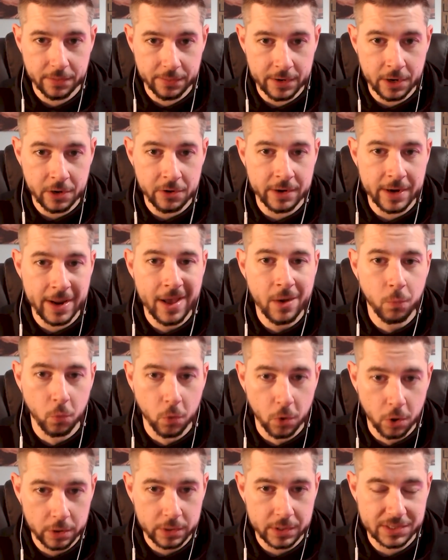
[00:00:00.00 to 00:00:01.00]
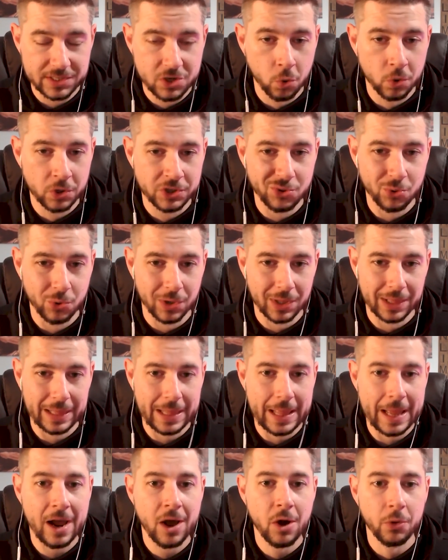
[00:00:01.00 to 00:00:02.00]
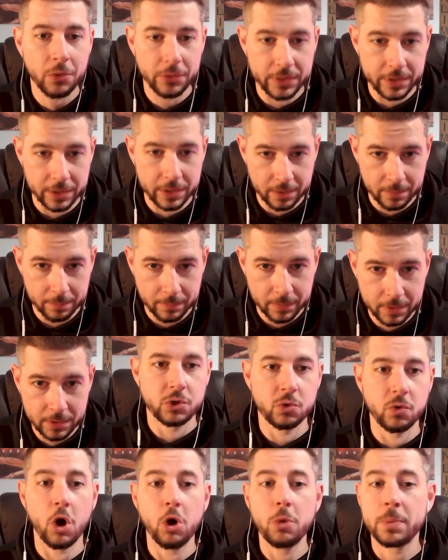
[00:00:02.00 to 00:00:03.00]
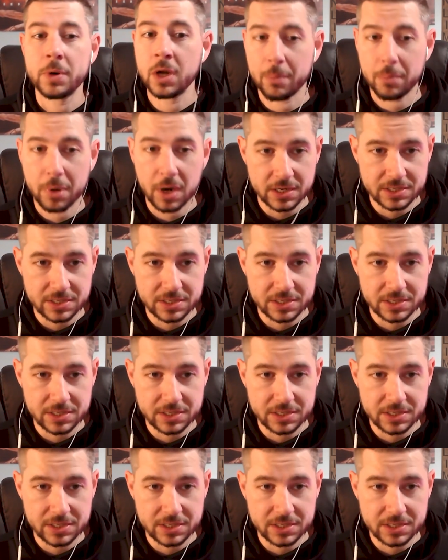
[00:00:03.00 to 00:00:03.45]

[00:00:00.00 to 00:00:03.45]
their network is going to allow them to open up